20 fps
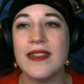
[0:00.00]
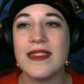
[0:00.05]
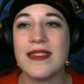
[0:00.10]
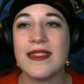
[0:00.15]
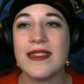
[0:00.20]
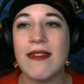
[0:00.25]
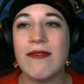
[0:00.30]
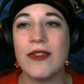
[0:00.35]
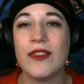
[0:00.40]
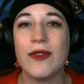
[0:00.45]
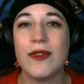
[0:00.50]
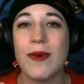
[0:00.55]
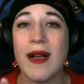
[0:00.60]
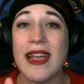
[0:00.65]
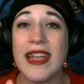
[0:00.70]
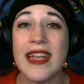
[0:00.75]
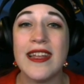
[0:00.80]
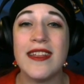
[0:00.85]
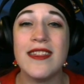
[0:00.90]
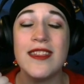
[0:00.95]
level do I
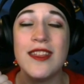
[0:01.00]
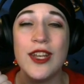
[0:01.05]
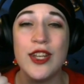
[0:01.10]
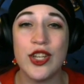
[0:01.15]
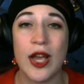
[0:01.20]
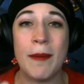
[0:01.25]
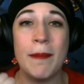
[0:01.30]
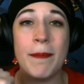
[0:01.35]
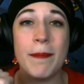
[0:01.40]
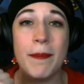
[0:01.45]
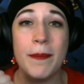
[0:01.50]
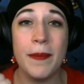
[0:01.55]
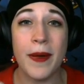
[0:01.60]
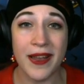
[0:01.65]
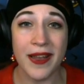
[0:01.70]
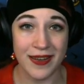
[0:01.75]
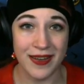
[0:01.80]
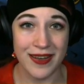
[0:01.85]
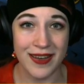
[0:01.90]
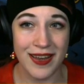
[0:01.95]
hit the jump
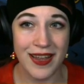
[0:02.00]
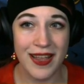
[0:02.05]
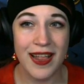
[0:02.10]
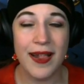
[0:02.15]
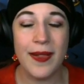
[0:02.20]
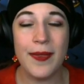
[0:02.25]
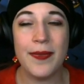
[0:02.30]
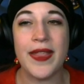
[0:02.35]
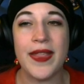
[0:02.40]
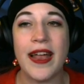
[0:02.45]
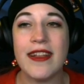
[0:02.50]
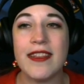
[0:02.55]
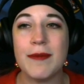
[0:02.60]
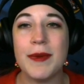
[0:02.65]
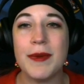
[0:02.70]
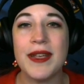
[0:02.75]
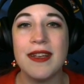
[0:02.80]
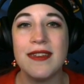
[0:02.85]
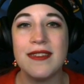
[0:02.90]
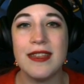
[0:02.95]
button. That is
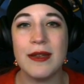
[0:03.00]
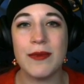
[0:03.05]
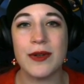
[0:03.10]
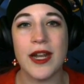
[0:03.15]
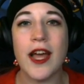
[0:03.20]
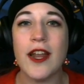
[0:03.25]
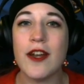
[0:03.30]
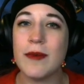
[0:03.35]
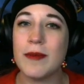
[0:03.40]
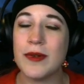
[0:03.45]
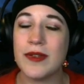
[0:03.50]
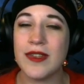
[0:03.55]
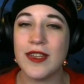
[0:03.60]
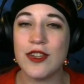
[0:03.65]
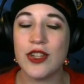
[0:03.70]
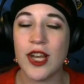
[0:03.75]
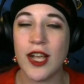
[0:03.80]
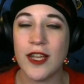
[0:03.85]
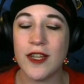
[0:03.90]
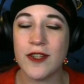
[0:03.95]
because the 100%
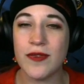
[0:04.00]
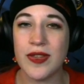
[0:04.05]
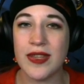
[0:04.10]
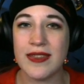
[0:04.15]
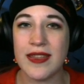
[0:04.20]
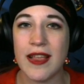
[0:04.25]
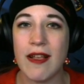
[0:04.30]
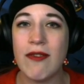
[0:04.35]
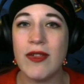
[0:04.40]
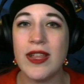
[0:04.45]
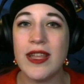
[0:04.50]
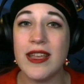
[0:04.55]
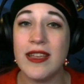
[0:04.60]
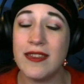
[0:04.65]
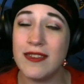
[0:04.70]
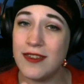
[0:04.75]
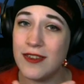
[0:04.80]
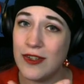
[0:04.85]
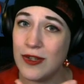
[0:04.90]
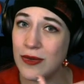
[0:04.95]
challenge for this level is
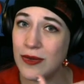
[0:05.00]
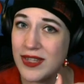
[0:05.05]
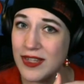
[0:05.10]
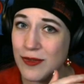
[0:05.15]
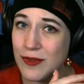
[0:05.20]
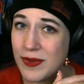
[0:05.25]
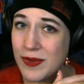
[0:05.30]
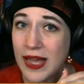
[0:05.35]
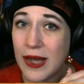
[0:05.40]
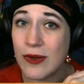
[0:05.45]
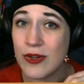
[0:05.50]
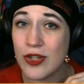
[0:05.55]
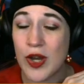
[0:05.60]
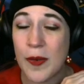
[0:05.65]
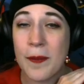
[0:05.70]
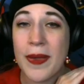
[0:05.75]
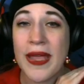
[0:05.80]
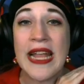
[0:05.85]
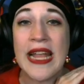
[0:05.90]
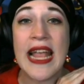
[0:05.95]
to do this without
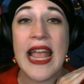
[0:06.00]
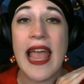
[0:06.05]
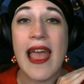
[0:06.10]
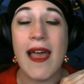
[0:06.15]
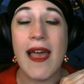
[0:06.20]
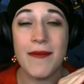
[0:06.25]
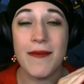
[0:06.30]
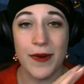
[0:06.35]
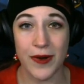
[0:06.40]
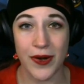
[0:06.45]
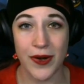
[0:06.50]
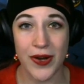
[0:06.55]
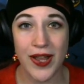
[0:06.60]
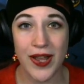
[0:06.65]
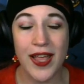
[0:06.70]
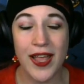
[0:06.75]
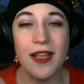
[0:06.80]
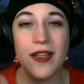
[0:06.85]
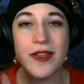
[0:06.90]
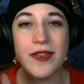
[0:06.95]
jumping ever.
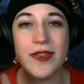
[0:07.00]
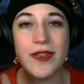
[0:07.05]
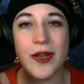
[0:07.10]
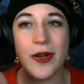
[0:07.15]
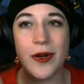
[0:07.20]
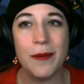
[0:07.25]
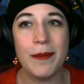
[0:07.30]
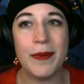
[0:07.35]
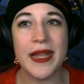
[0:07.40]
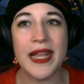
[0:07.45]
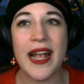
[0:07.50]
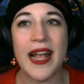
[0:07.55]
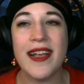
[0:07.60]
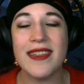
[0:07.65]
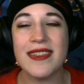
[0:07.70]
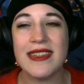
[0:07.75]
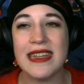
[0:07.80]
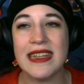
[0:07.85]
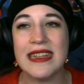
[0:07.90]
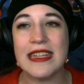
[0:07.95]
So
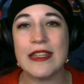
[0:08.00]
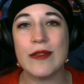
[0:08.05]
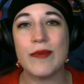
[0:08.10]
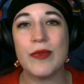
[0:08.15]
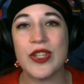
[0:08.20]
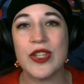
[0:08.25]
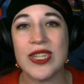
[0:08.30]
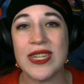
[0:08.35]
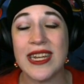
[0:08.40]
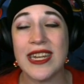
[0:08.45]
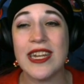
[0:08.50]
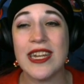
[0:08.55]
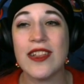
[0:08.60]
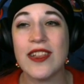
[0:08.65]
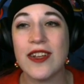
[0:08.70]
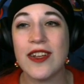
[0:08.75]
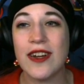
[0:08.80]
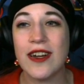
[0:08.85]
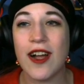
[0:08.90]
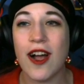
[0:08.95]
because in this
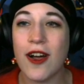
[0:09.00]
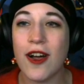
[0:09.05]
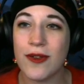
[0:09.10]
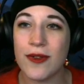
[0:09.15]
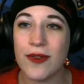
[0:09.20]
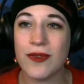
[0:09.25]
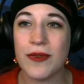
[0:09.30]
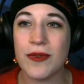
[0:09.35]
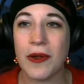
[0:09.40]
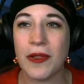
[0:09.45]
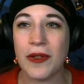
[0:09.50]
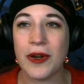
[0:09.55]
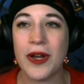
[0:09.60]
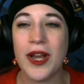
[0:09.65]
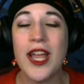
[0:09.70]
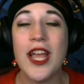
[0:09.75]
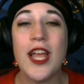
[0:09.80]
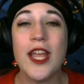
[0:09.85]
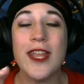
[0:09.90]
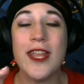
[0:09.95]
particular auto-scroller,
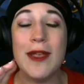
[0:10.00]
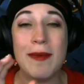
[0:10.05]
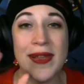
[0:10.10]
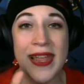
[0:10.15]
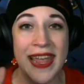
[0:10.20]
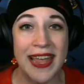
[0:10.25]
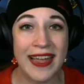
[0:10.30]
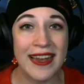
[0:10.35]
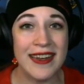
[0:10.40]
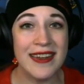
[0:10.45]
you can get